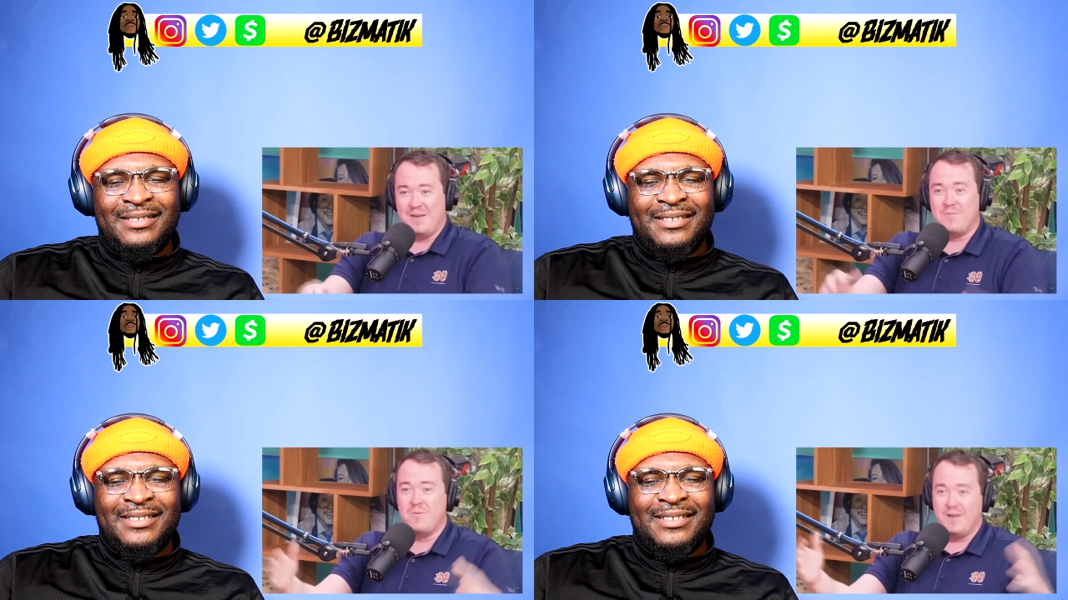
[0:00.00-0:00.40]

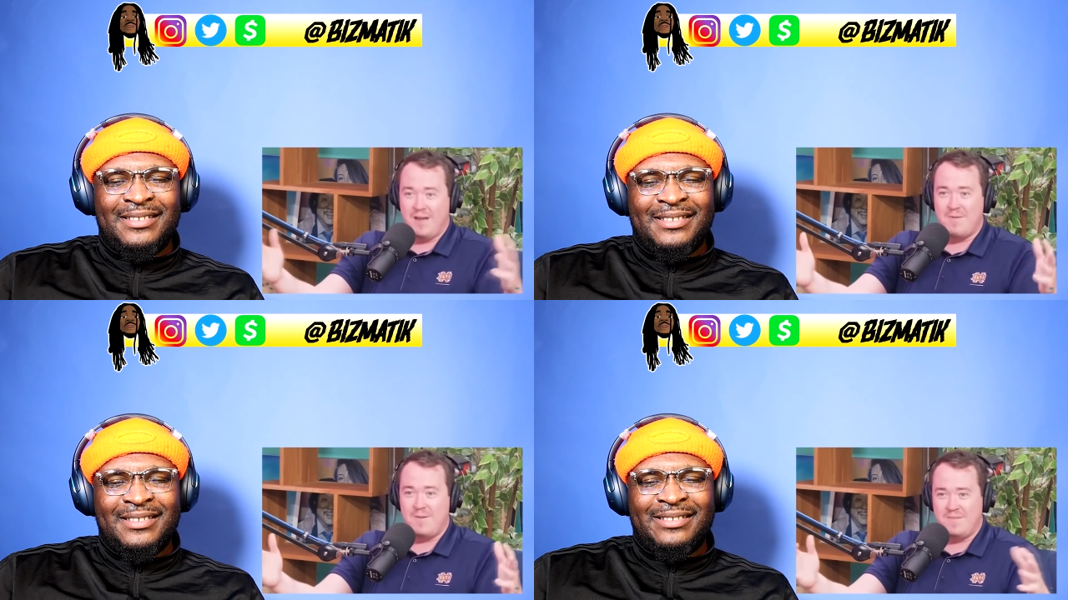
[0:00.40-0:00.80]
Speaker 1: Something would
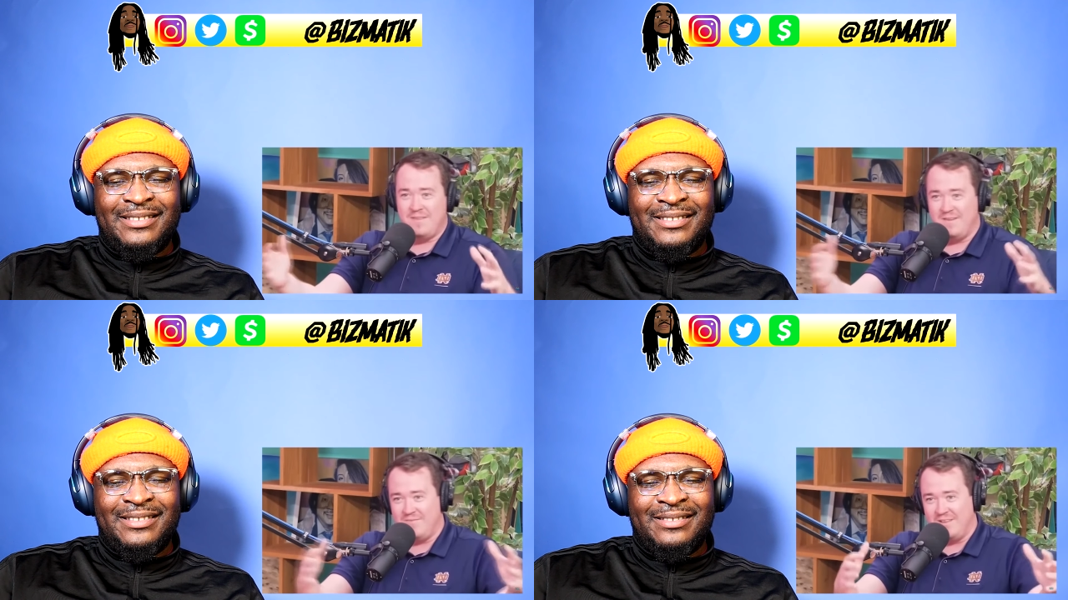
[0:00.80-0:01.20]
come up in
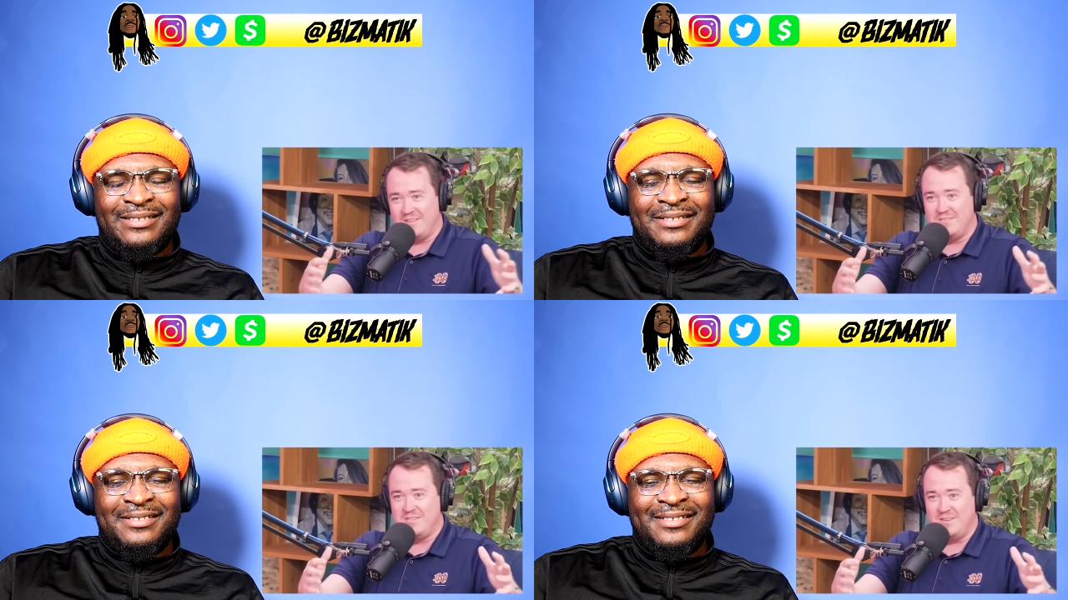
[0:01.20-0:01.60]
the
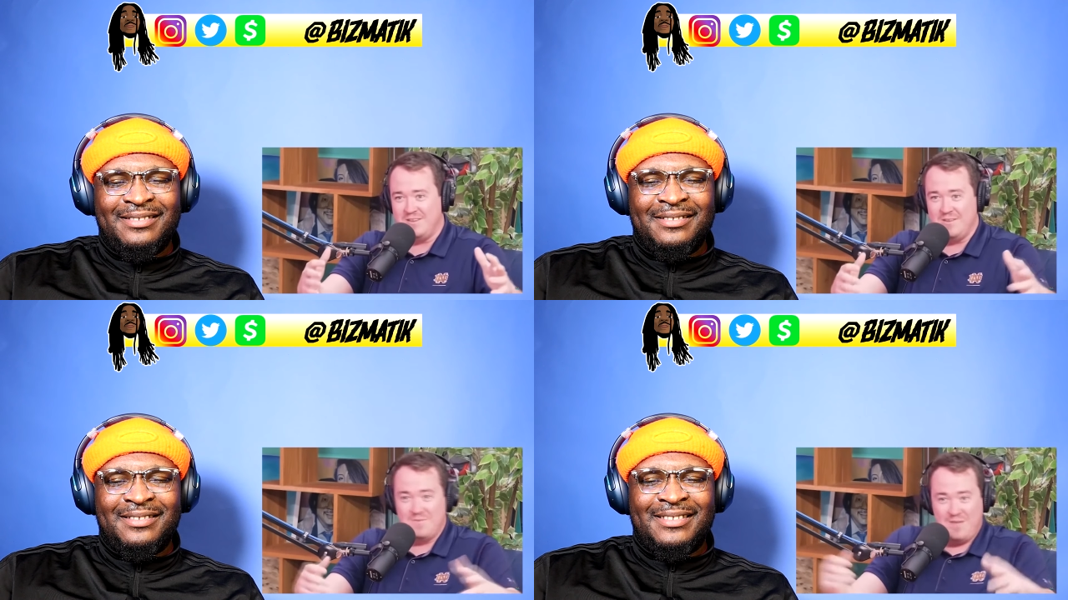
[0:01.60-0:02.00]
village.
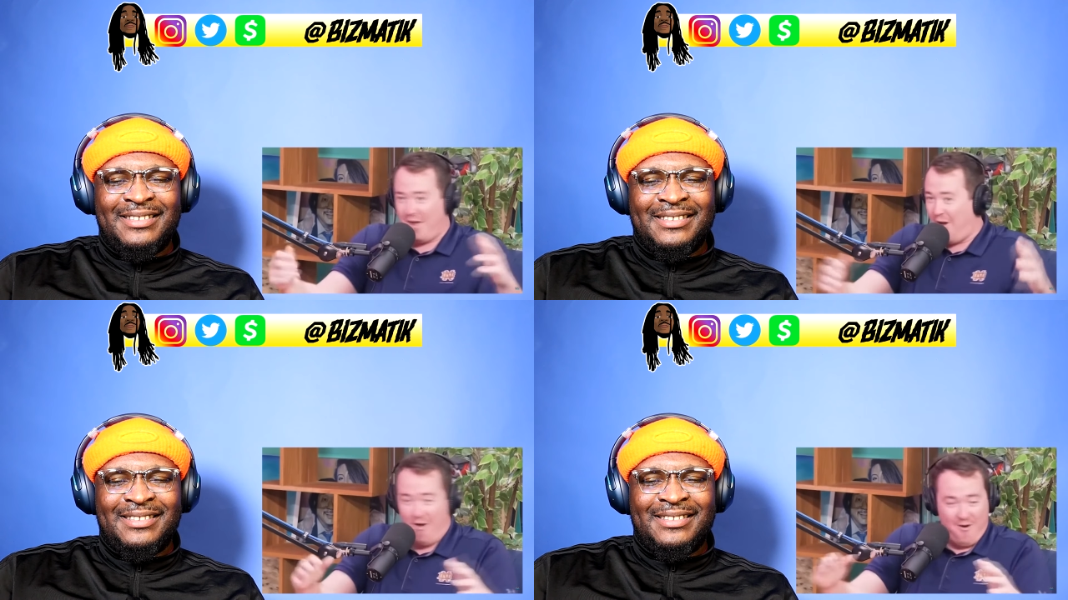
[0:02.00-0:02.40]
You'd be
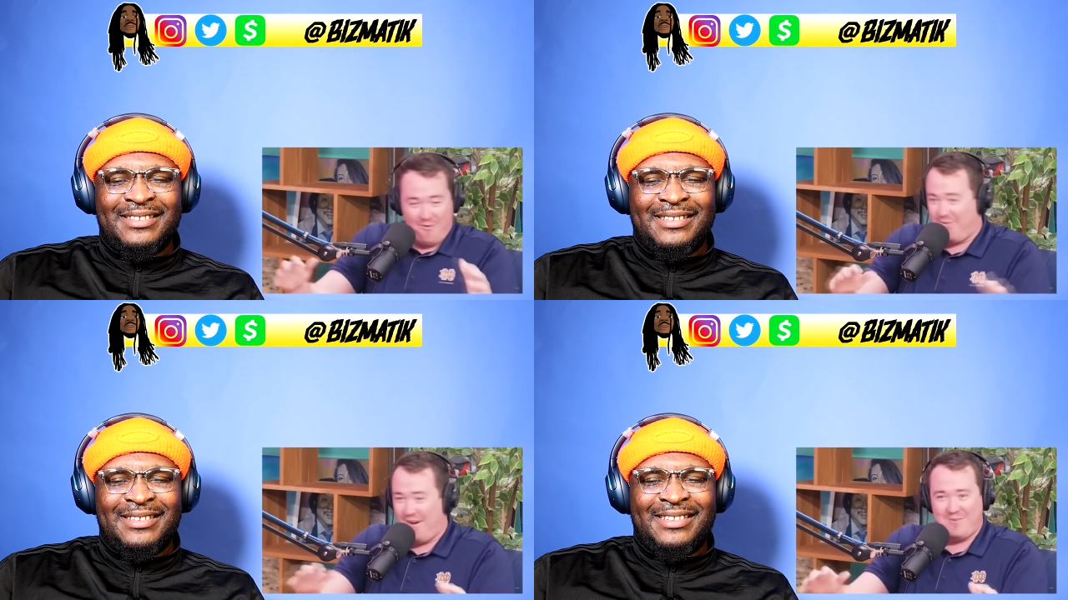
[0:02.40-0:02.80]
like, oh,
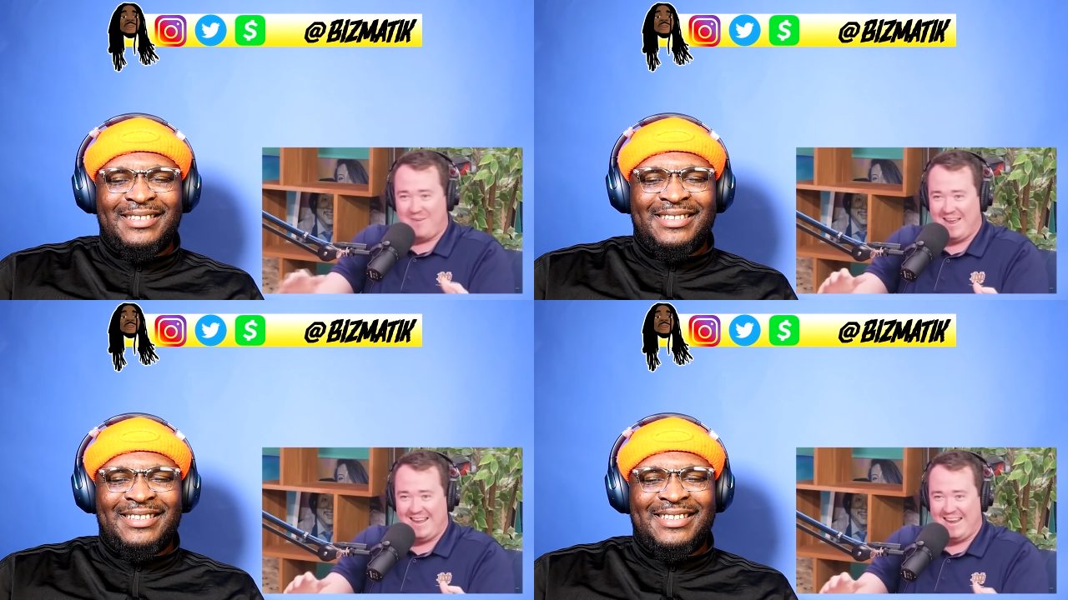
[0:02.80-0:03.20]
fuck,
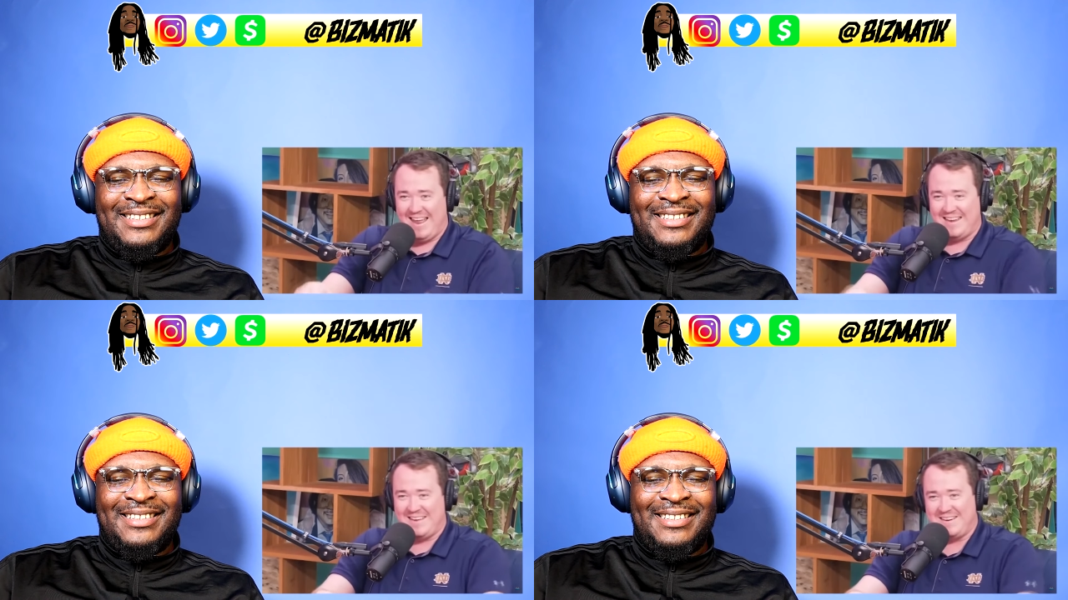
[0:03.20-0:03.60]
we got to get
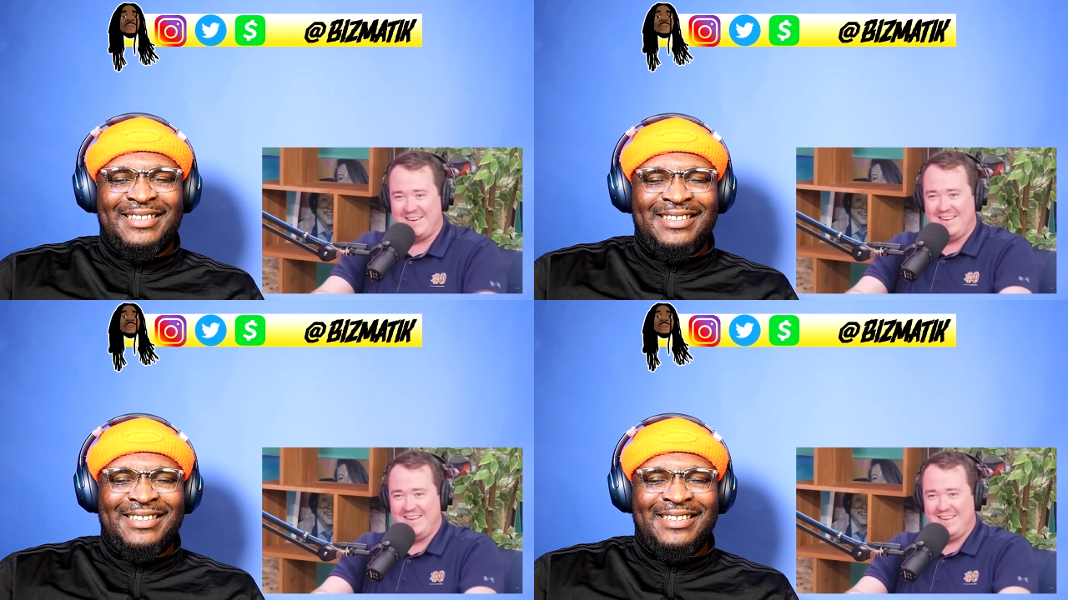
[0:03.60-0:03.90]
out of here.